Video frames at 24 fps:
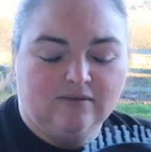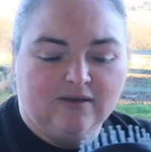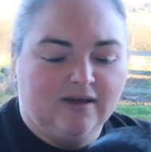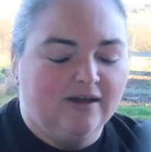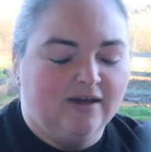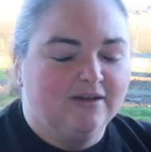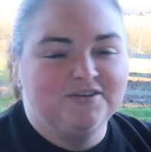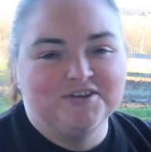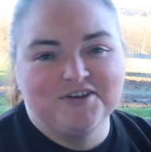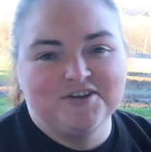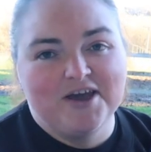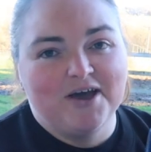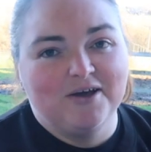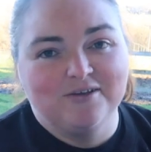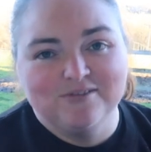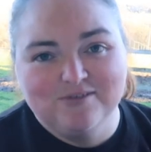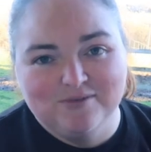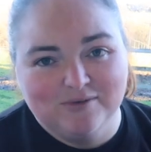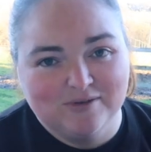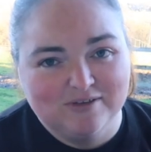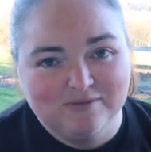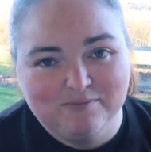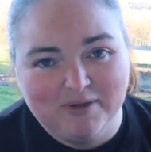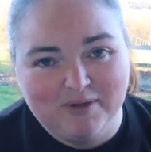I don't know how
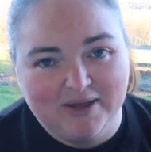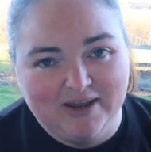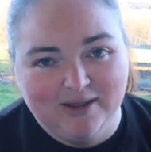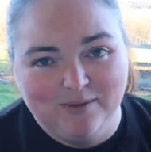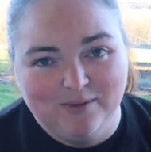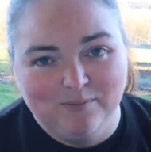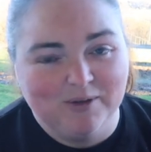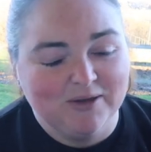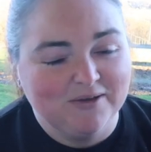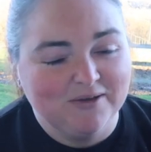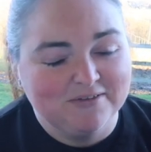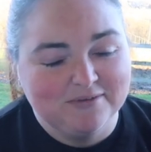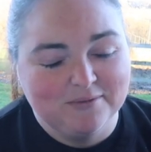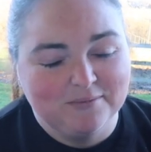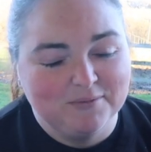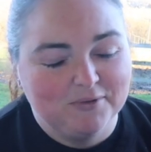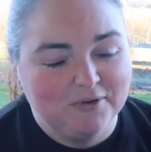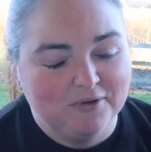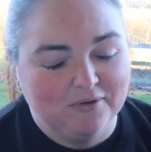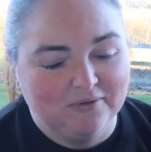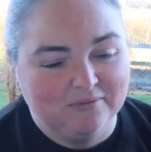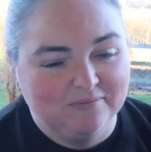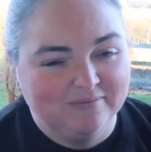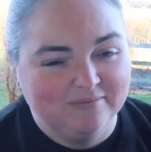to explain it because I'm
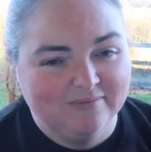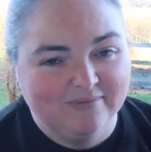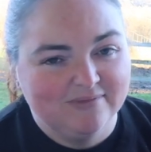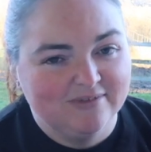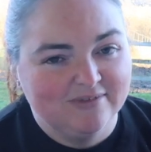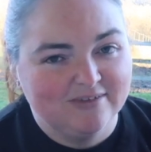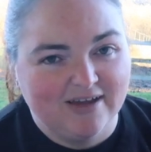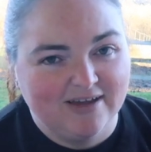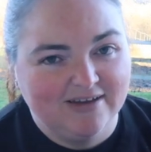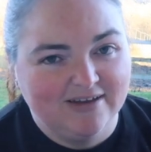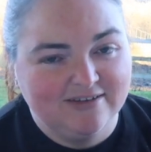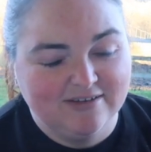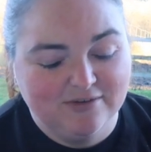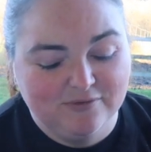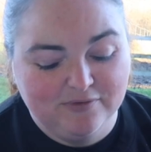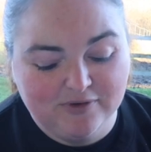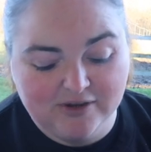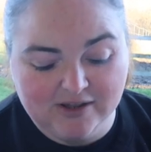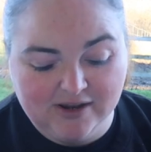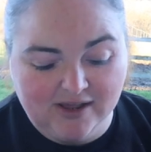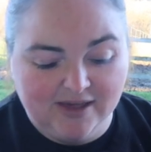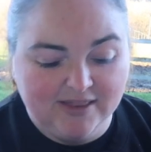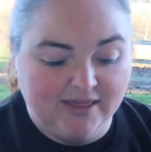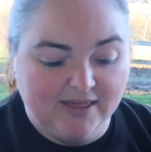not
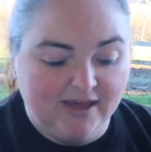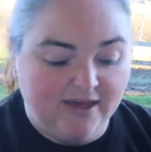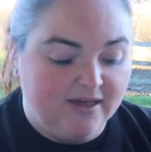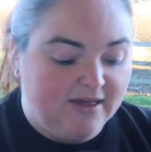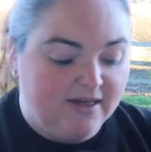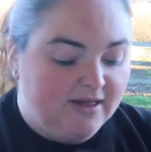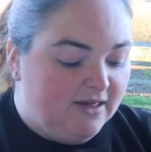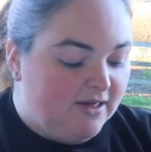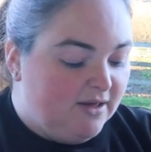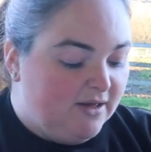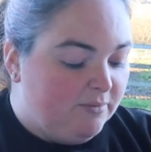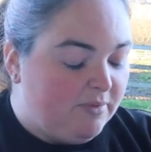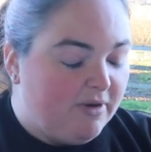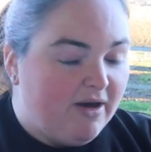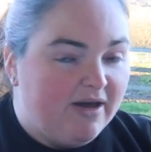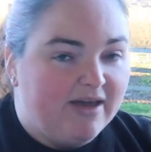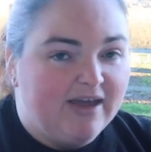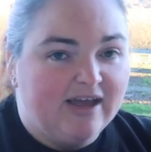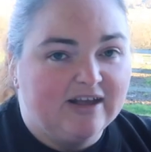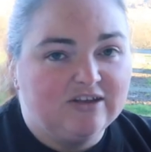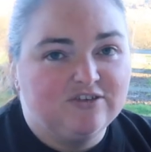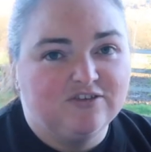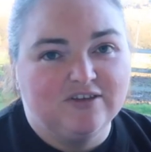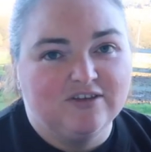scientific like that, but
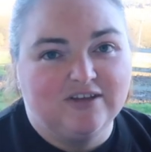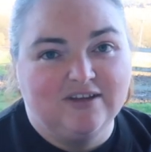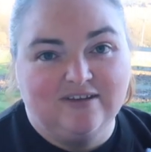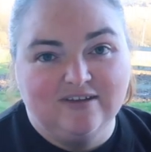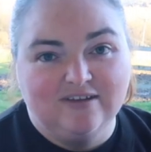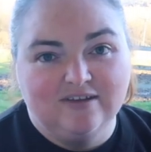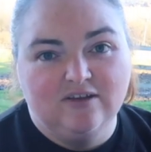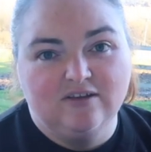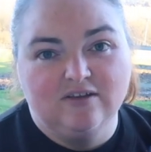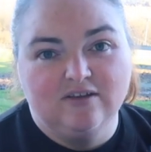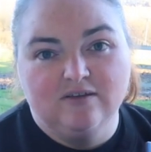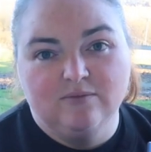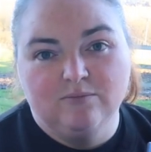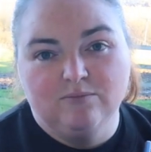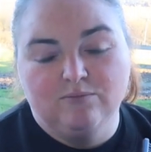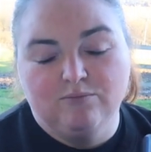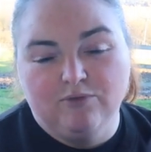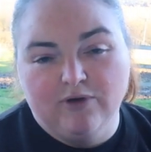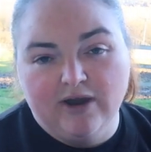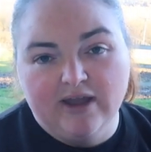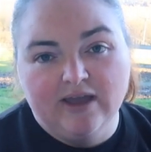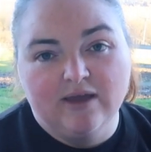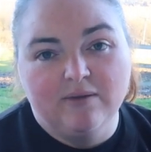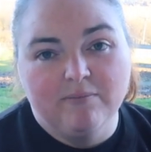I actually did
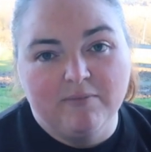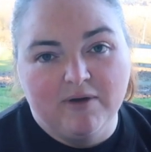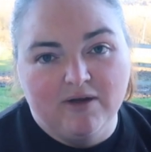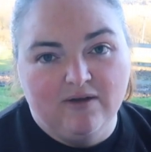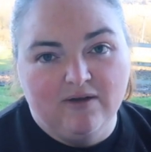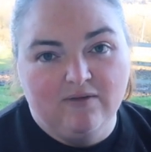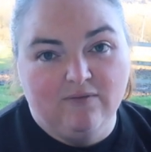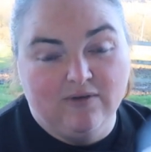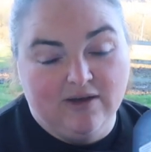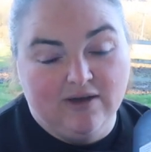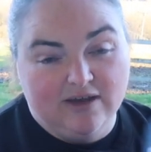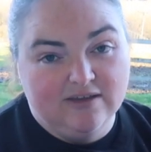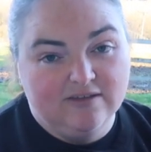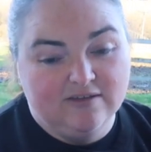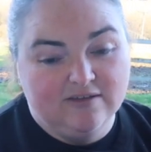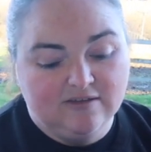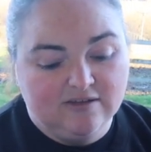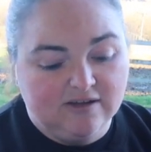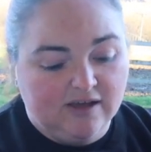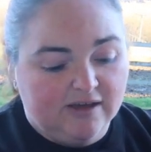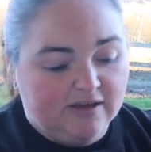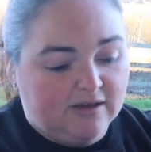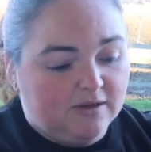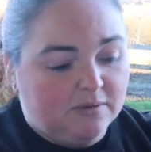break my
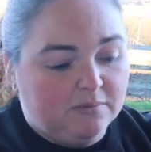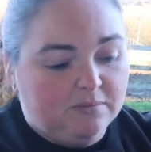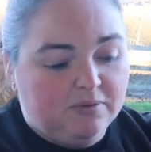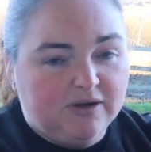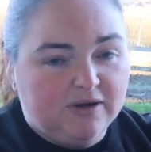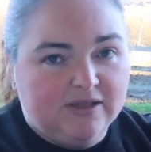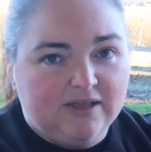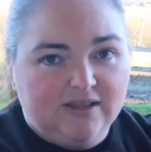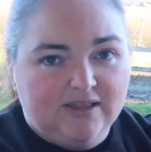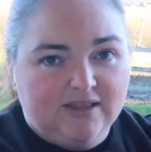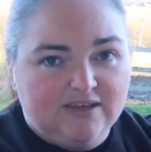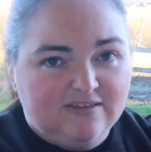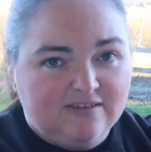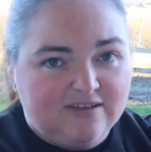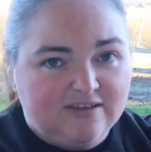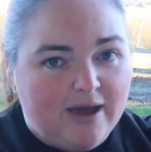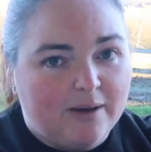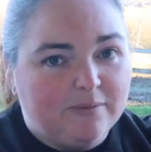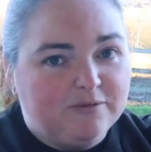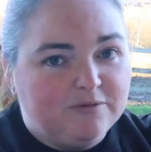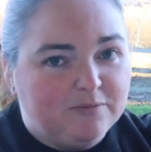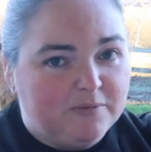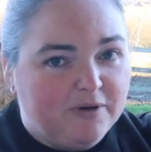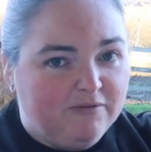wrist, like completely
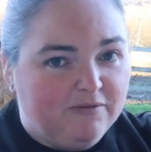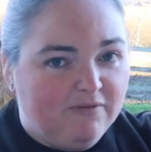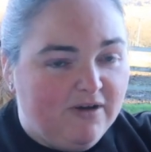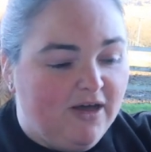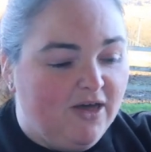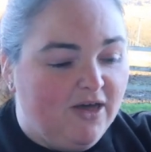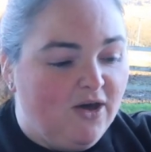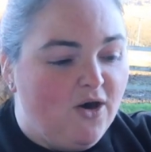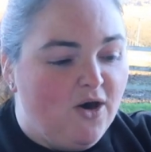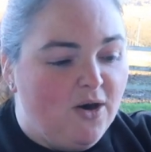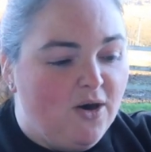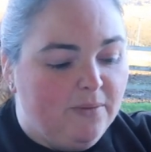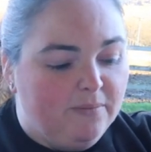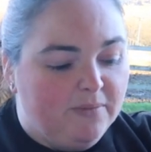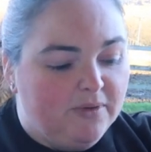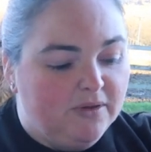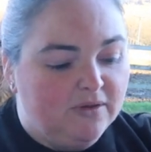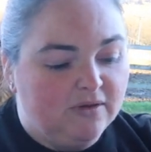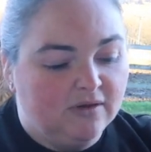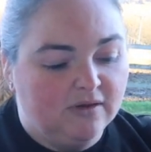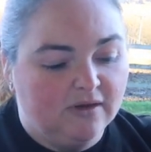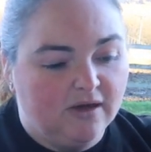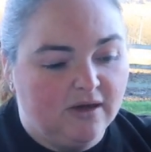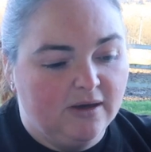snapped my right arm
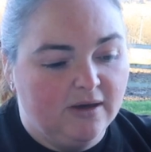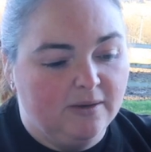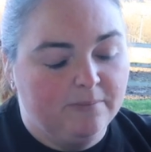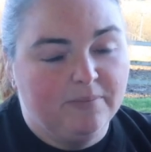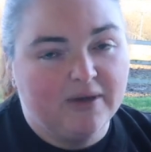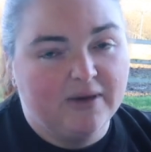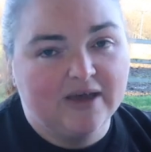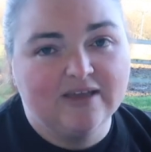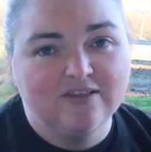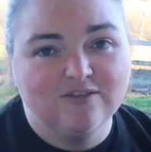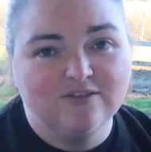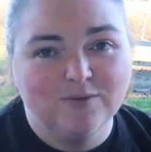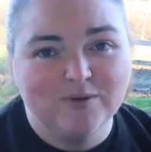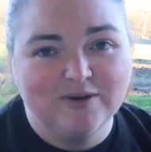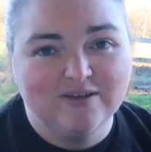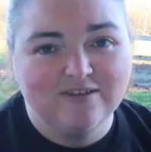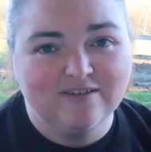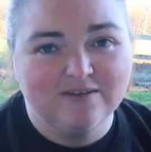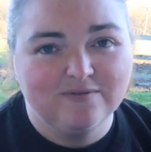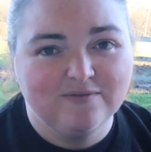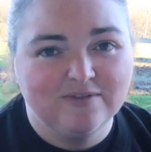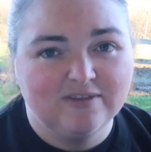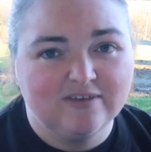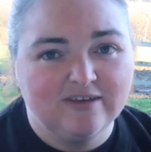back in
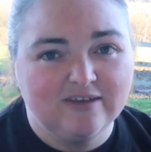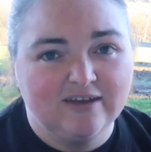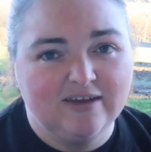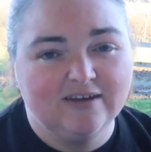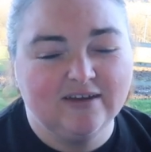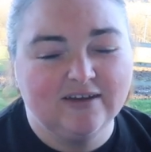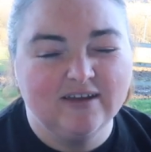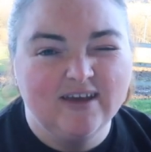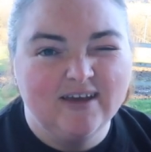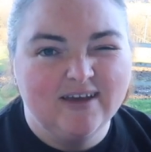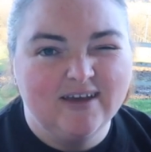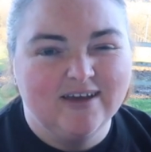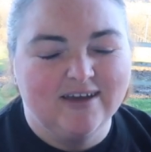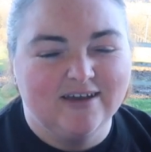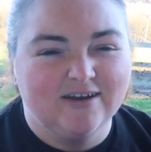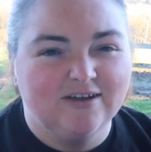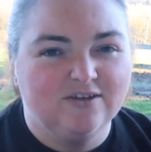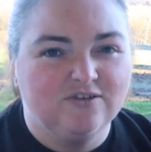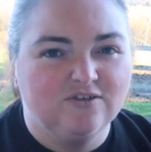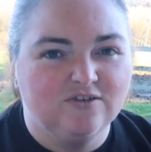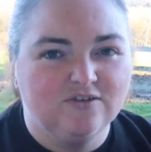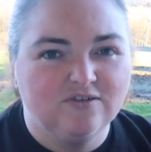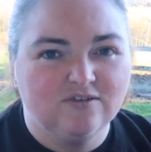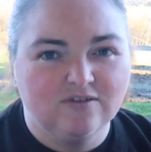2017,
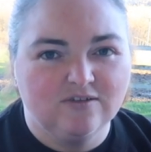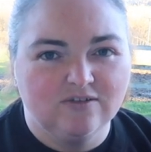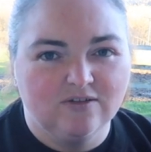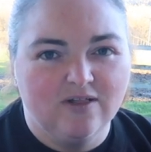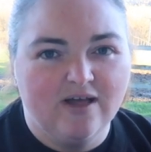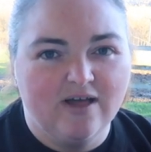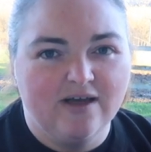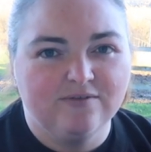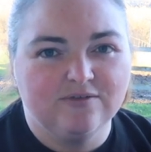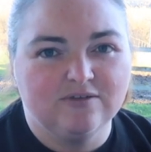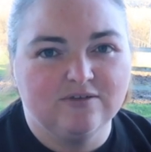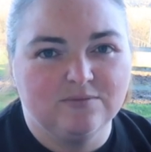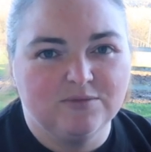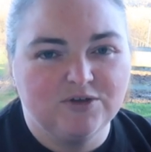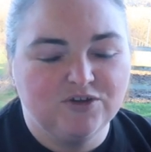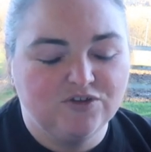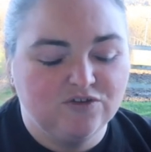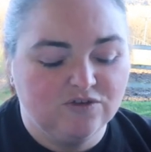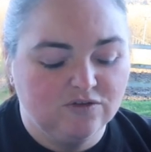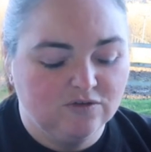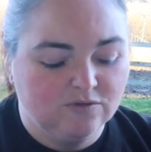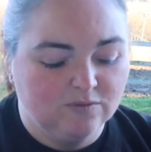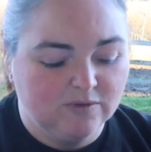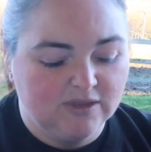and I do still have some
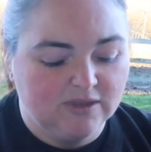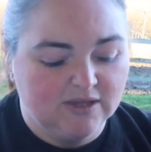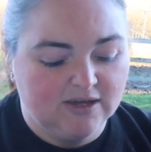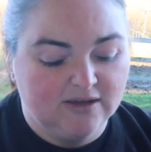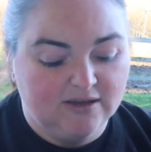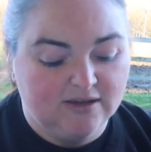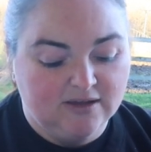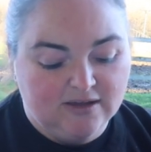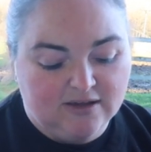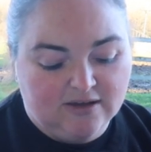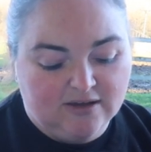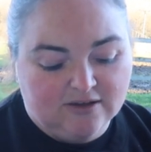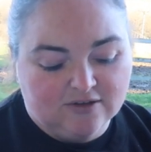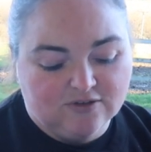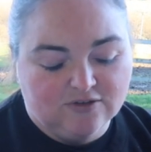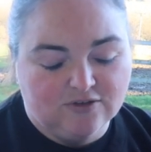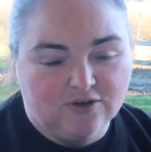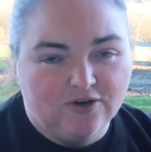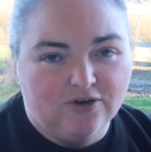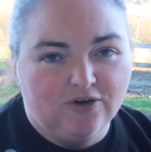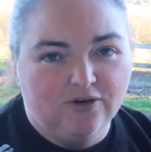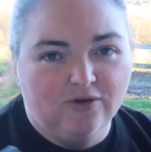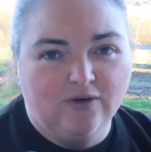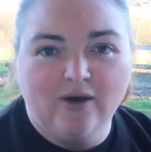issues with it,
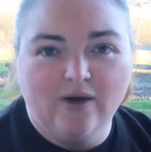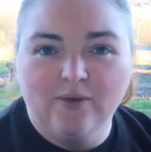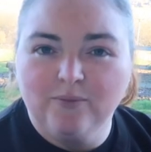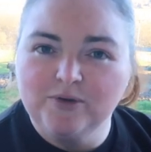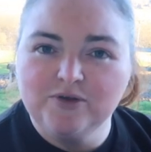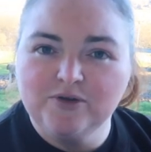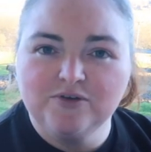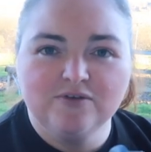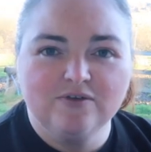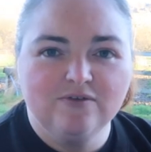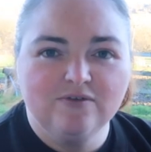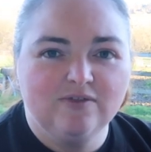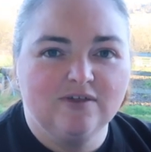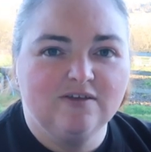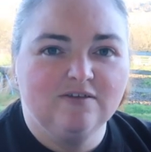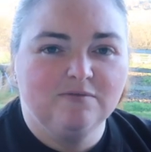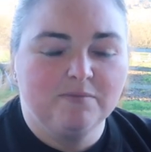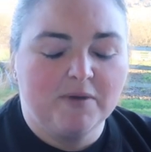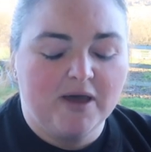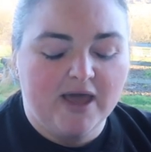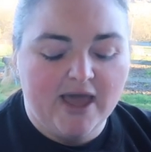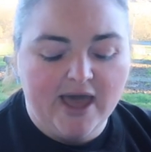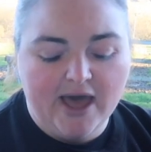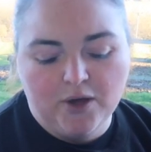so I wonder if
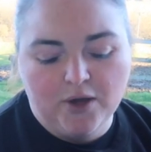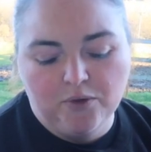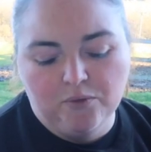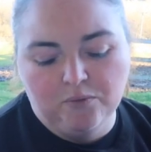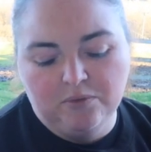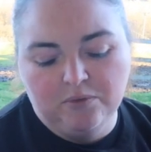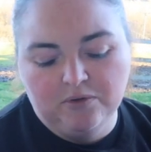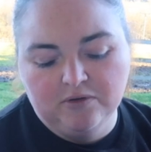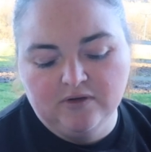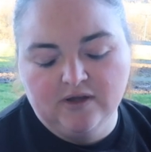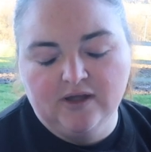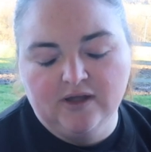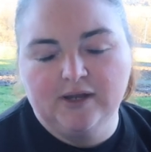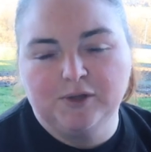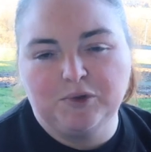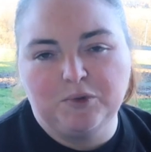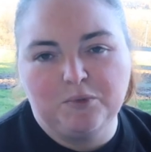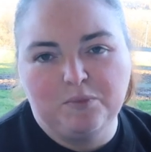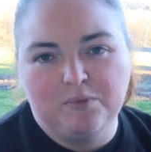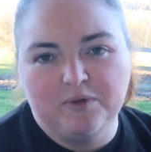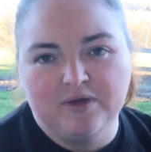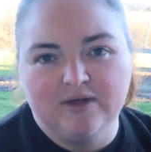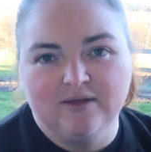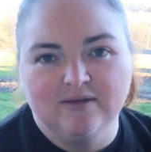this might help a
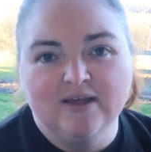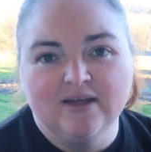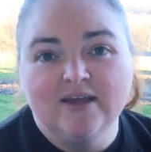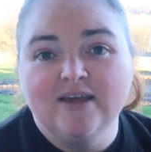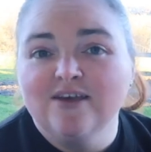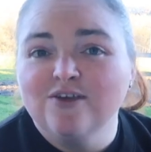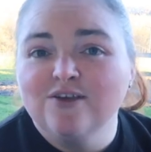little bit.